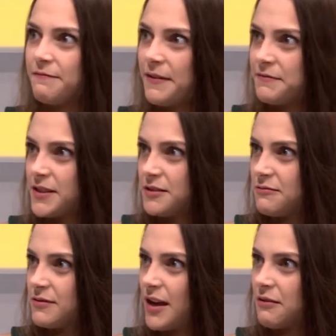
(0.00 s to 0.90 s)

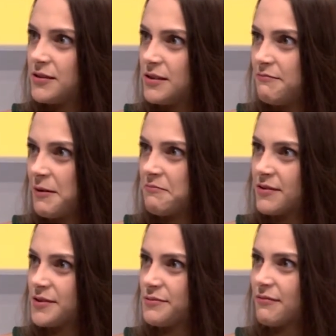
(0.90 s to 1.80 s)
52,000
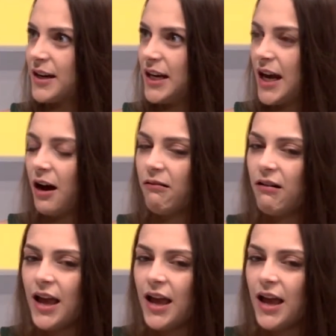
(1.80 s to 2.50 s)
members right now.